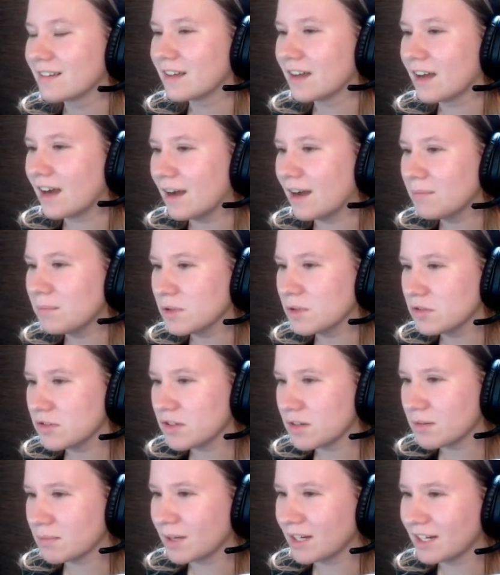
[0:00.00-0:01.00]
Um, I'm losing
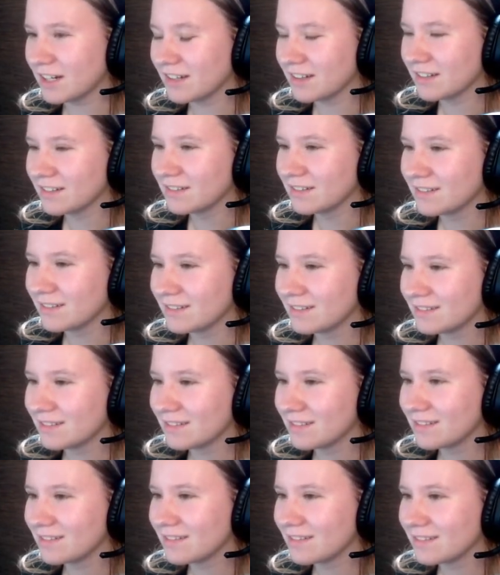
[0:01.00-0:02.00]
money. I think there was
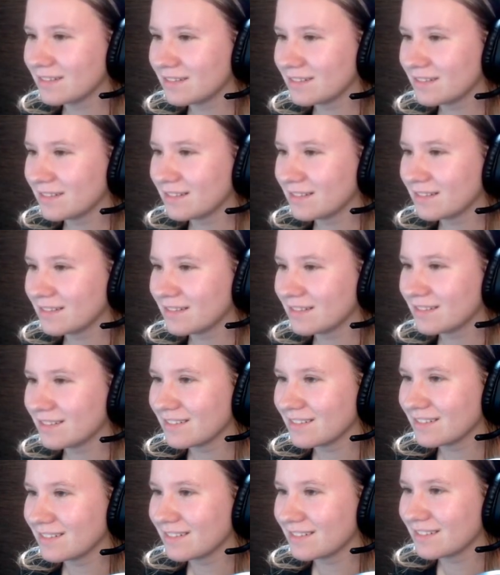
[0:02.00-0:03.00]
some some kind of
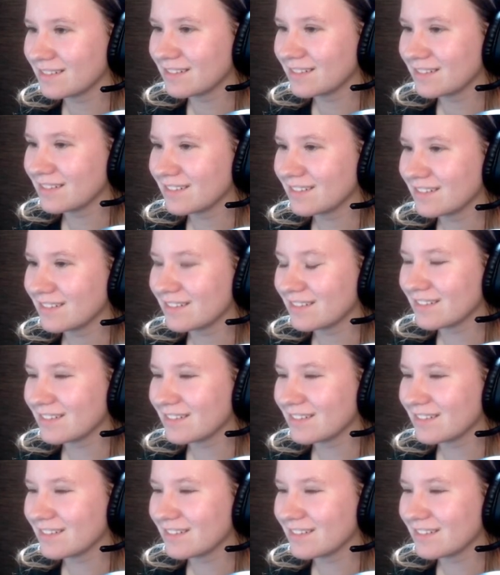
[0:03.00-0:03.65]
mix-up, and